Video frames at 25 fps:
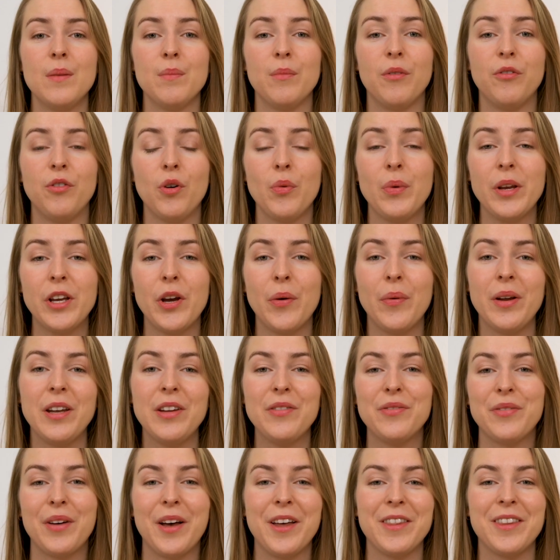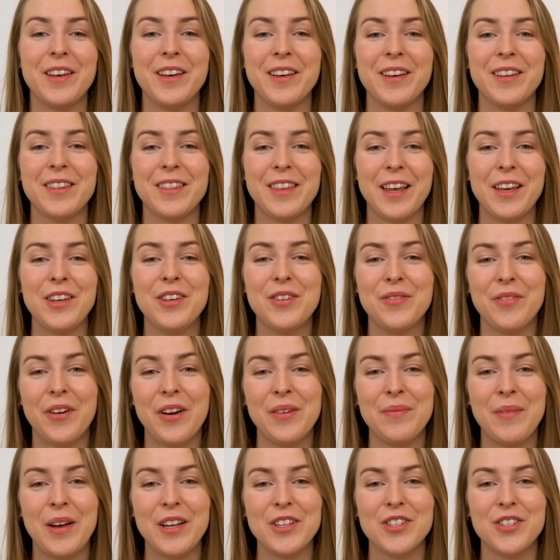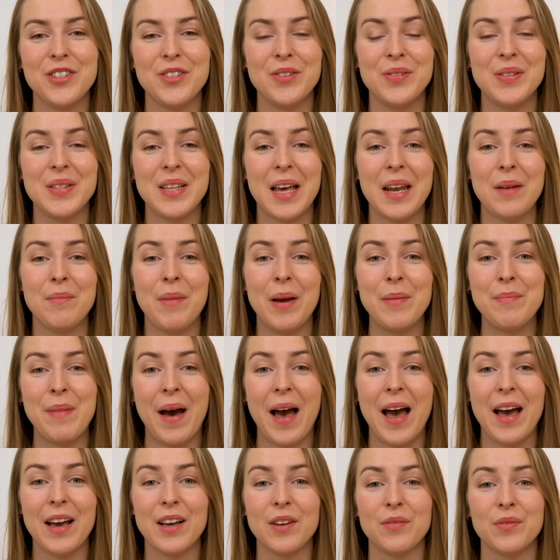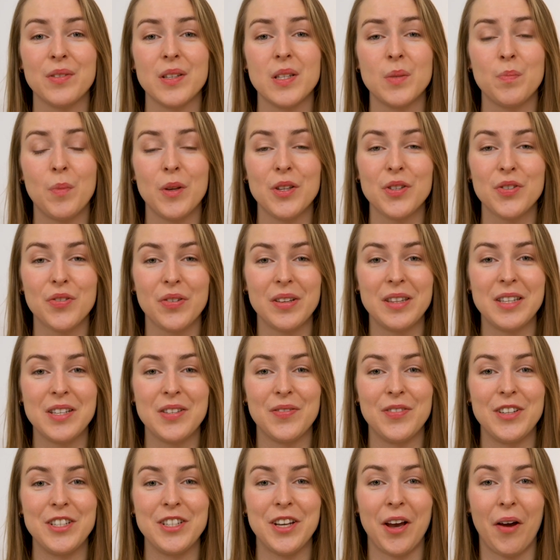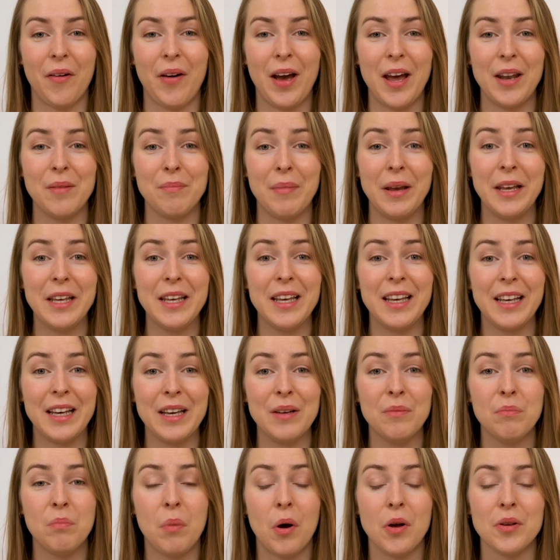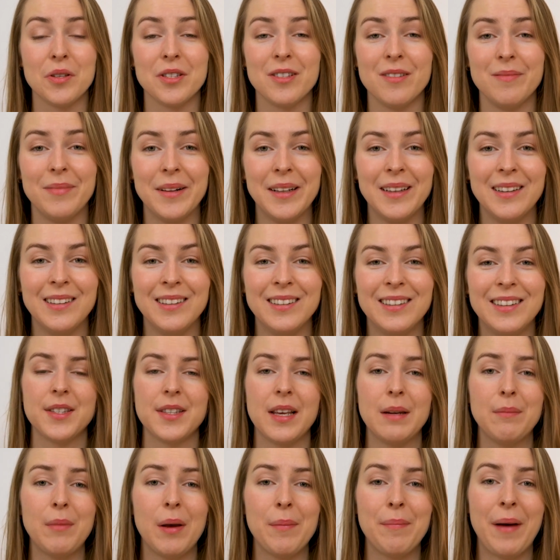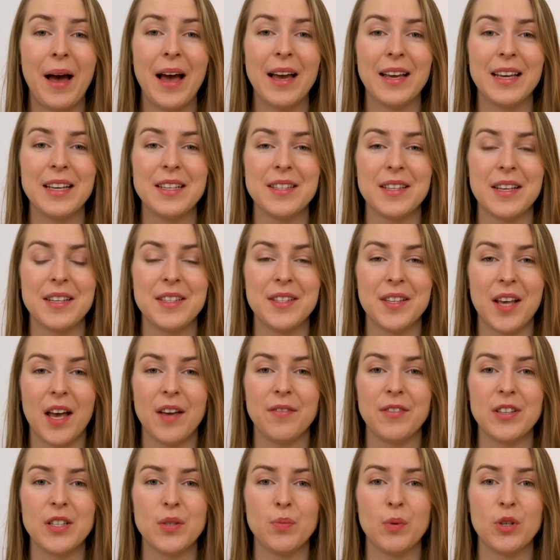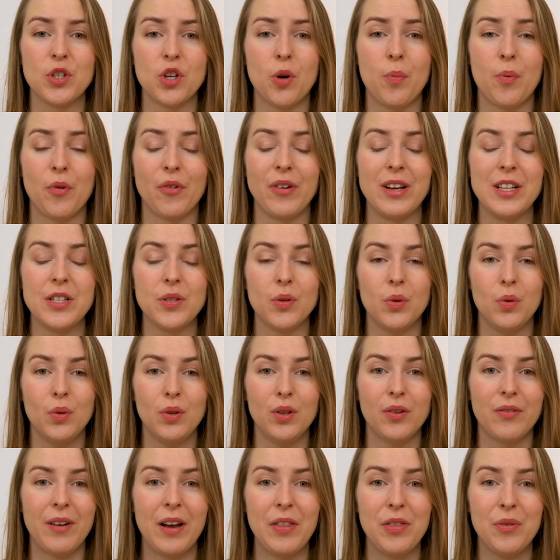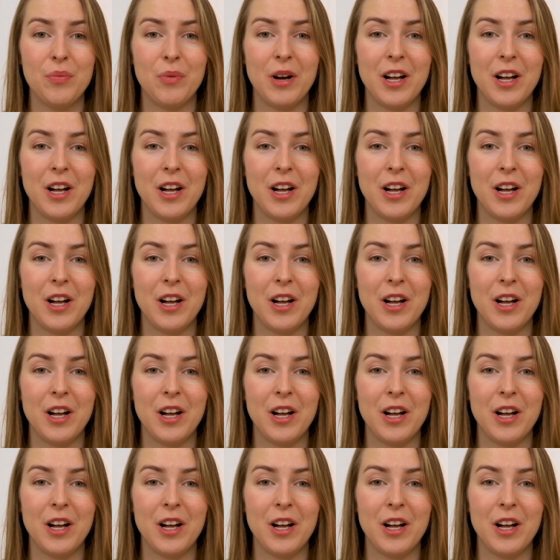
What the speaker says: Before we go any further, thank you very much to Send My Bag for sponsoring this video and making it possible. Send My Bag is a service which operates all around the